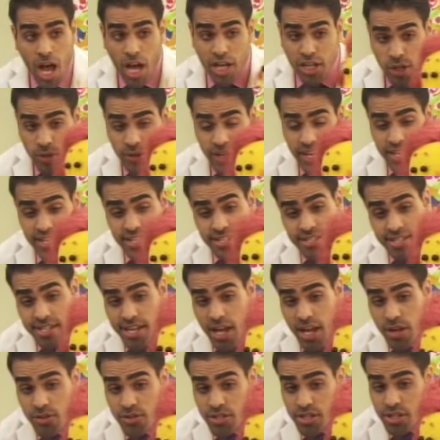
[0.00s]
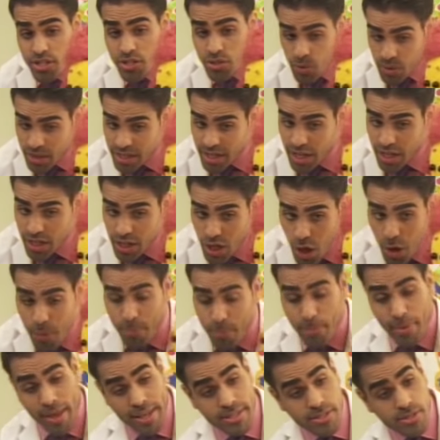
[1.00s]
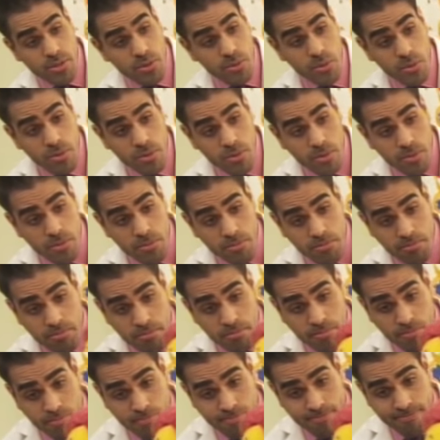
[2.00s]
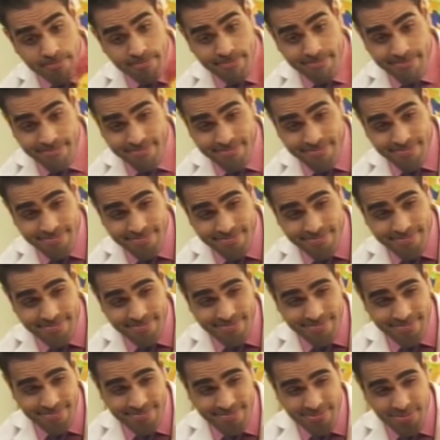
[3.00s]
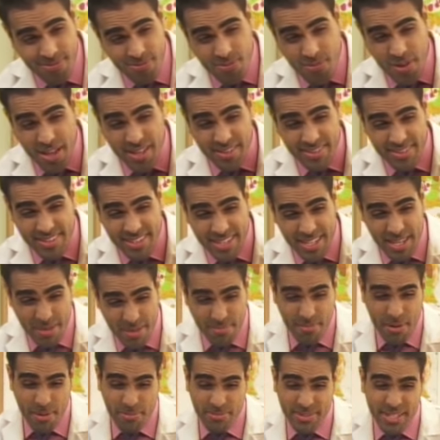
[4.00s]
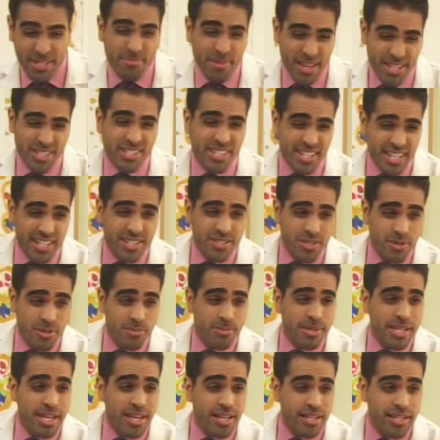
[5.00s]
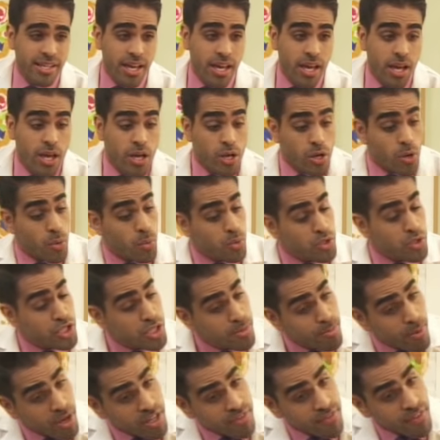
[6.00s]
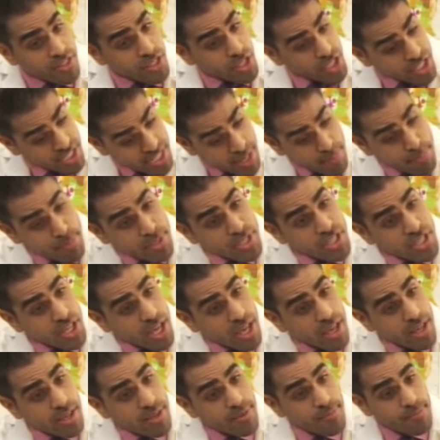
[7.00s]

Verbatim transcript: Are you needing to go to the toilet a lot, Petal? Yes. Well, your mum did mention it to me earlier. Would you mind if I took your temperature?